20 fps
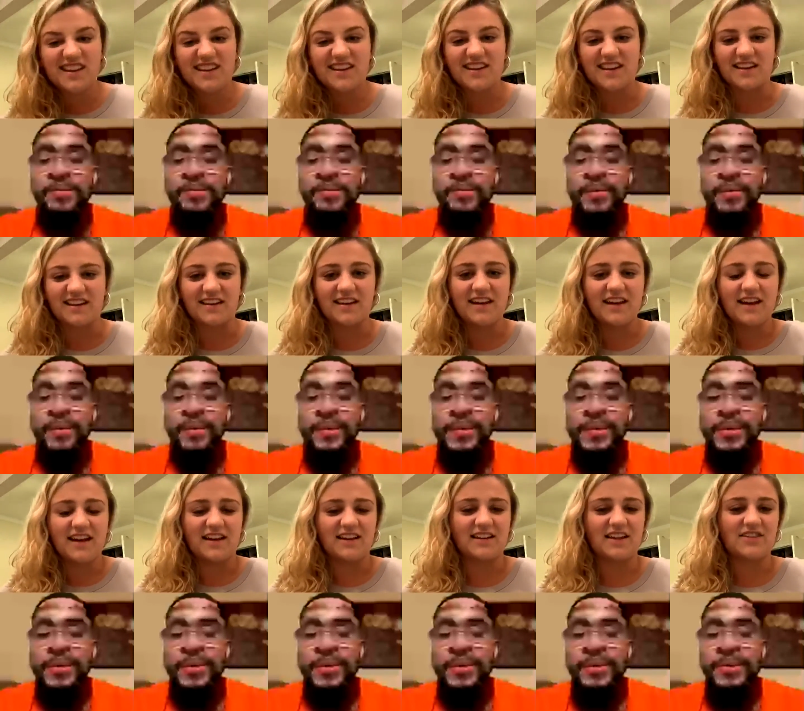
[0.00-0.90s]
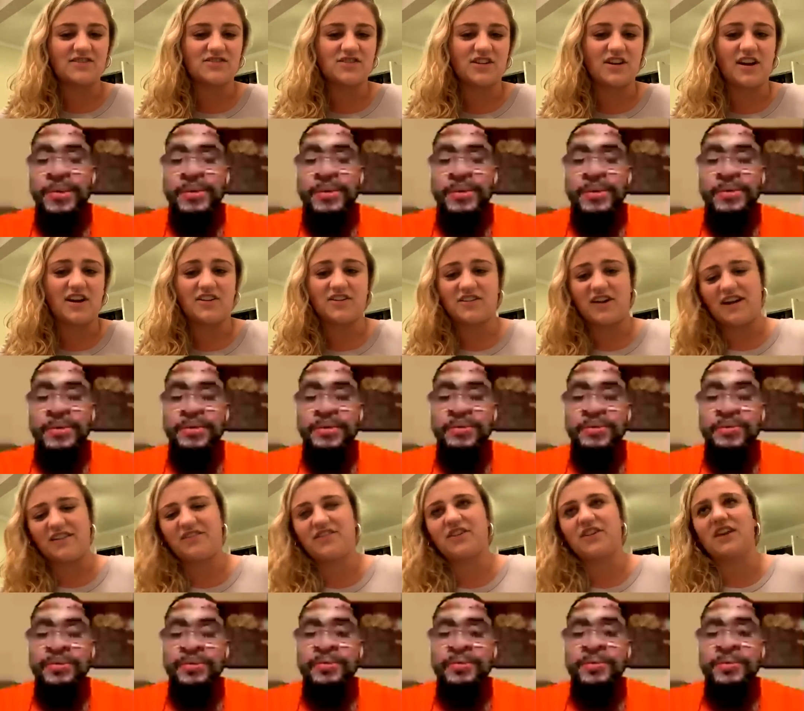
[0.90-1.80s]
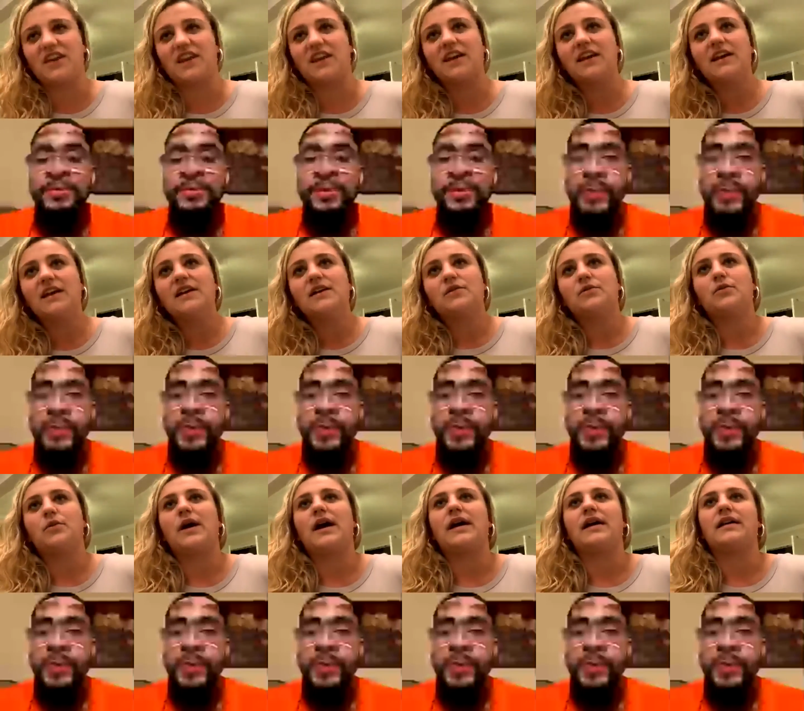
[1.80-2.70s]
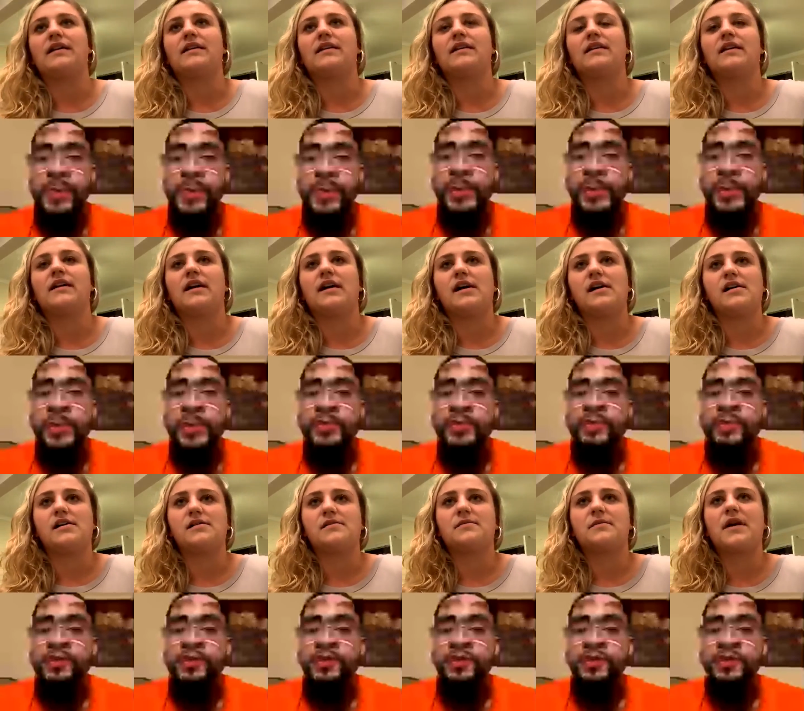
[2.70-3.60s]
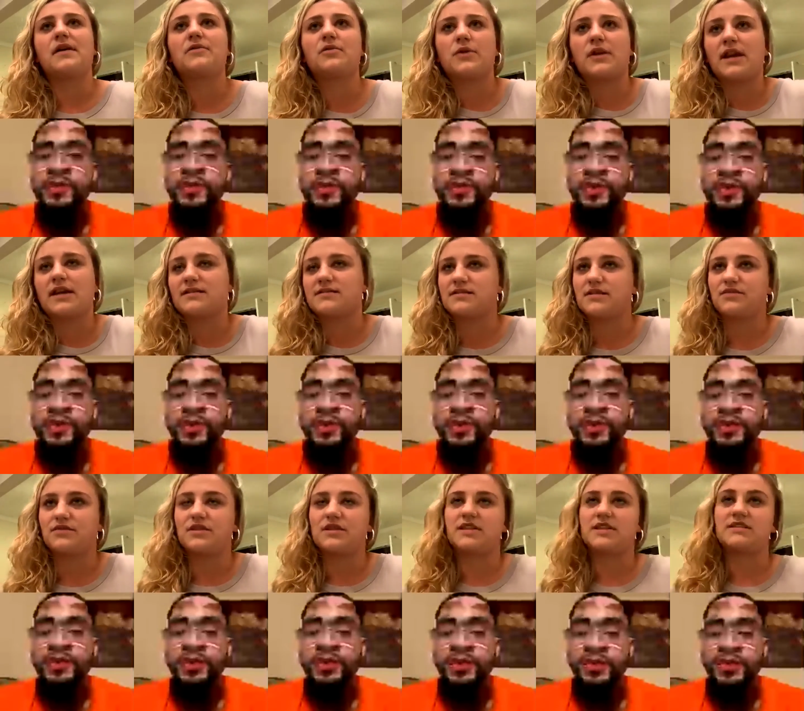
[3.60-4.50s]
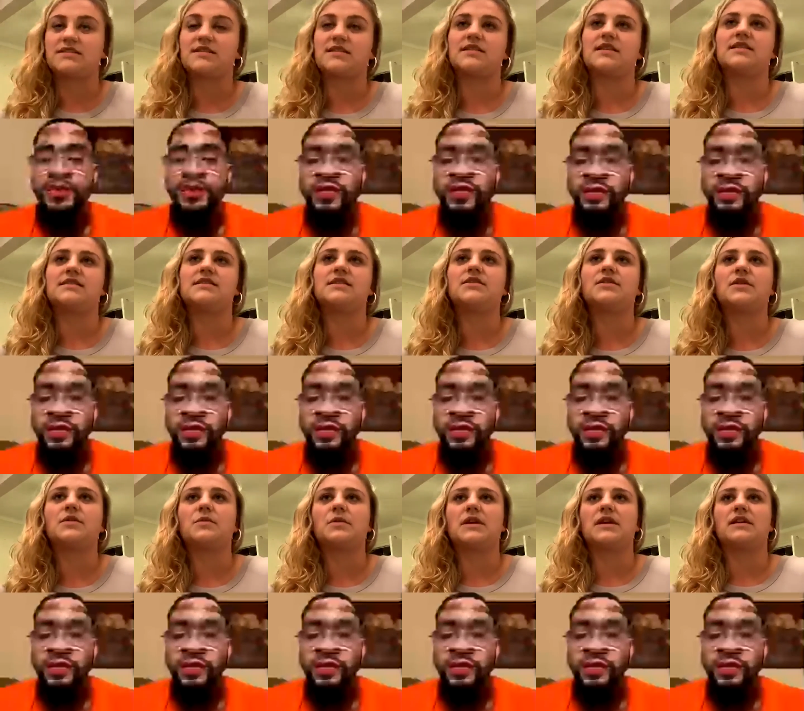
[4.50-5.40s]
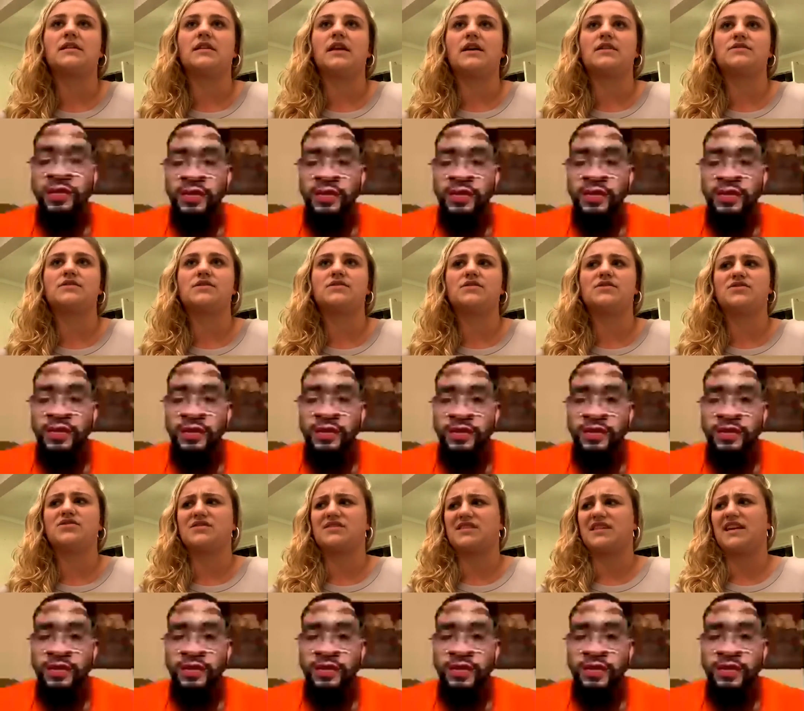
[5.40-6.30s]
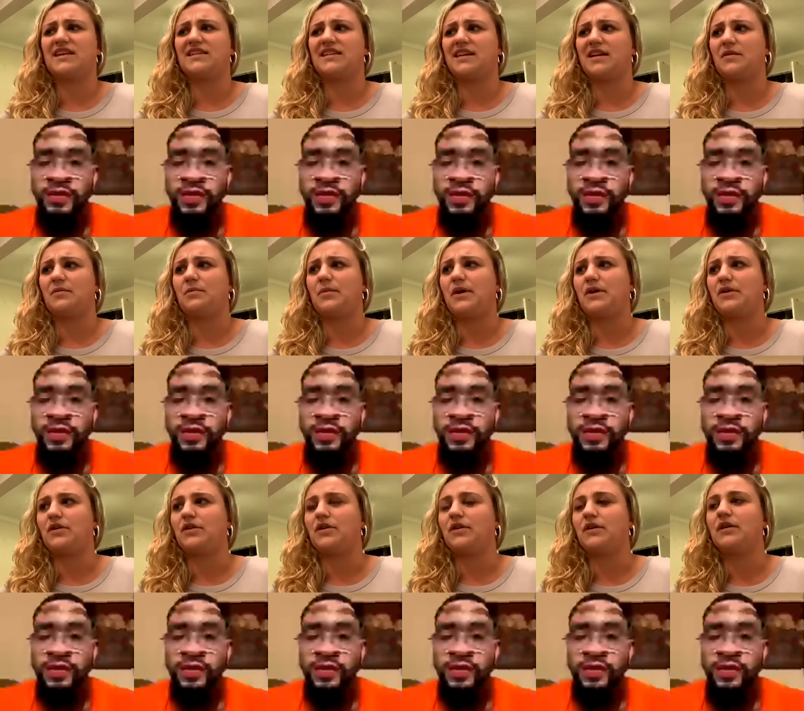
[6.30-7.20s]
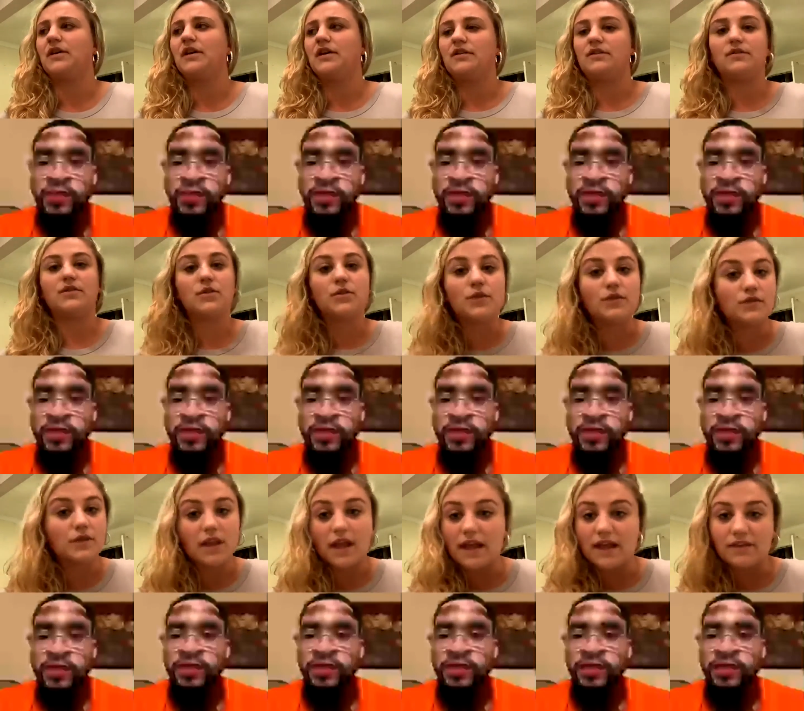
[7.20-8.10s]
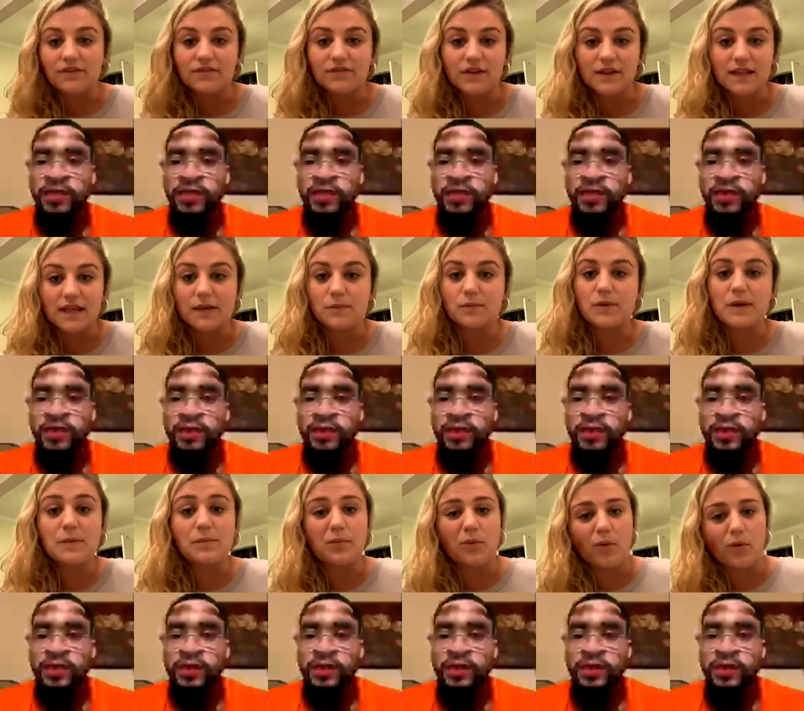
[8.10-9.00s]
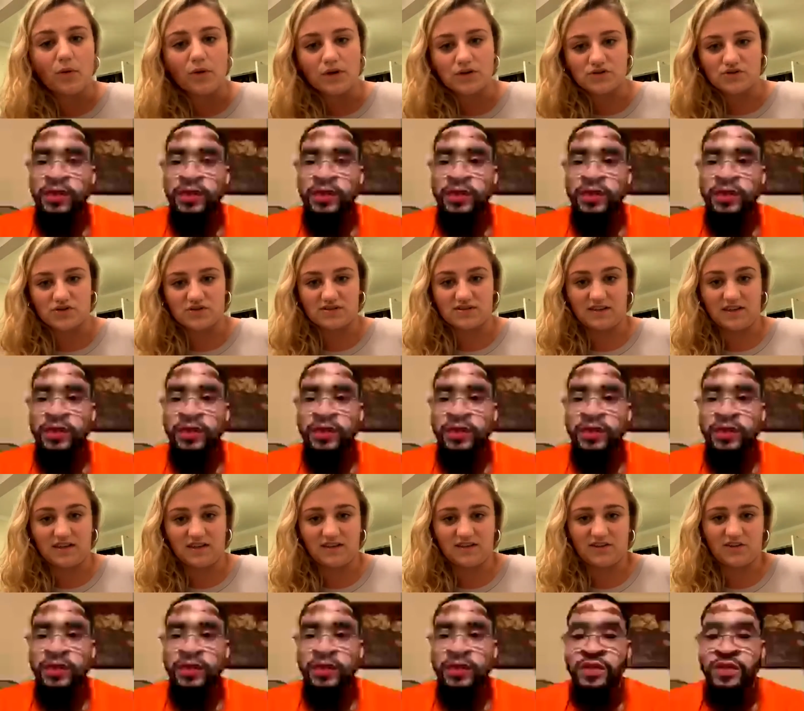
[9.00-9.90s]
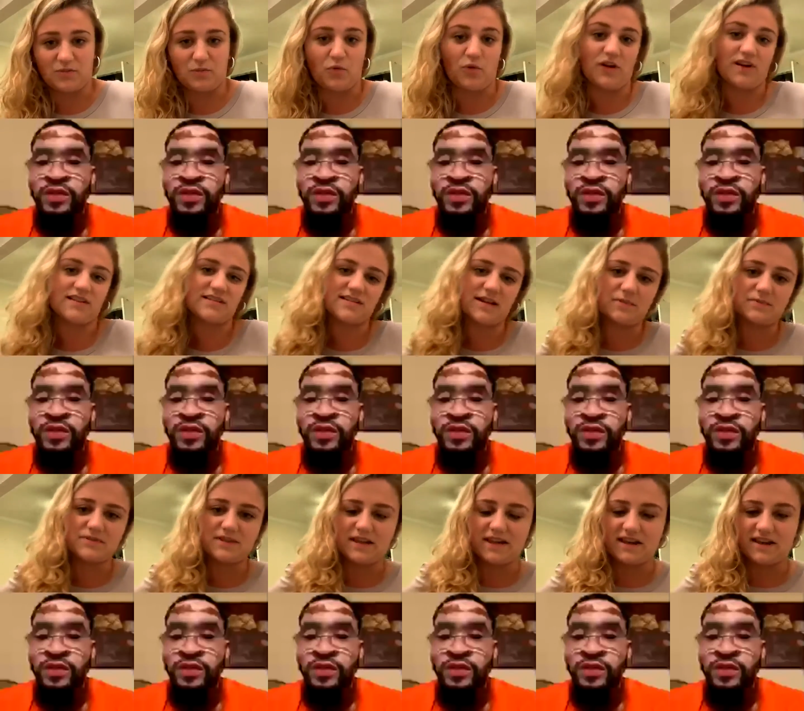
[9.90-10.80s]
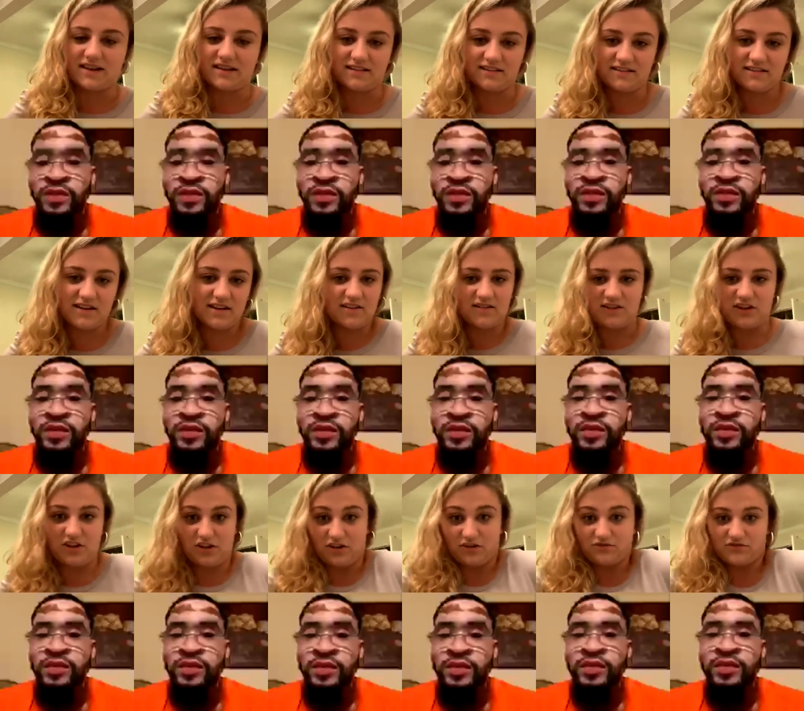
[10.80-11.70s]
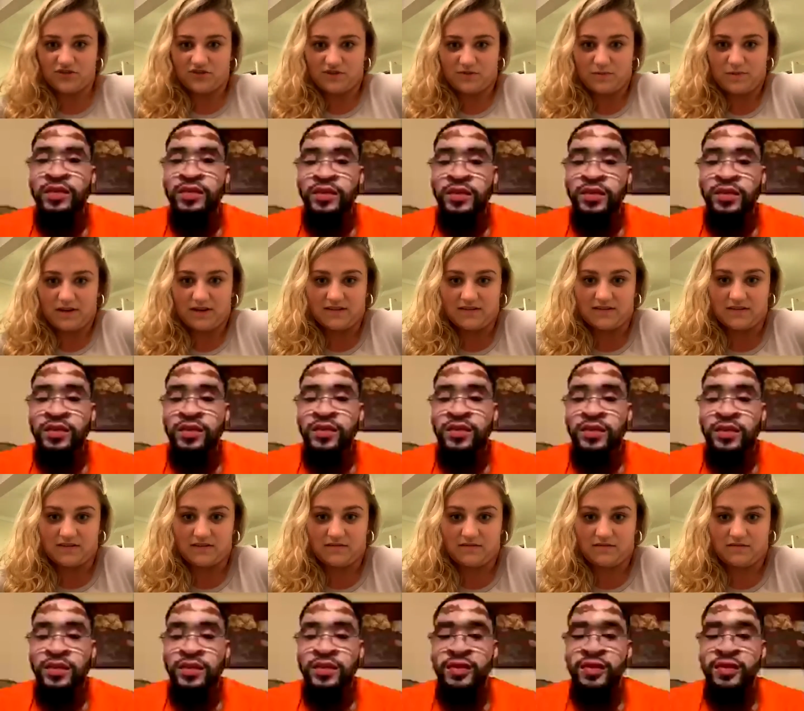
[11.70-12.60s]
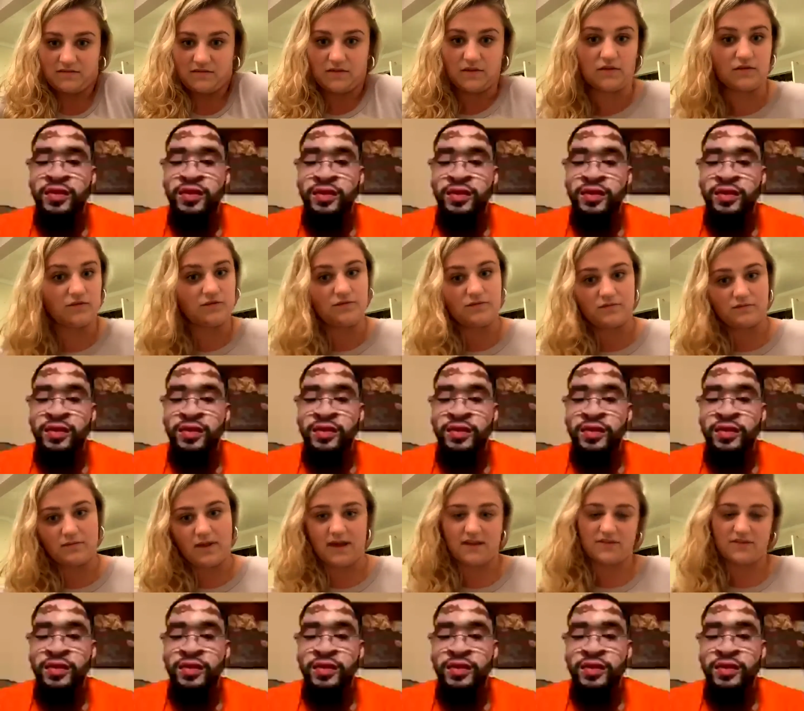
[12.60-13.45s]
Speaker 1: and allows you to. I feel like when um, everyone has different things that they deal with, but it allows you to just get like a better view of life and like people and just like you're more accepting and you know just because you've had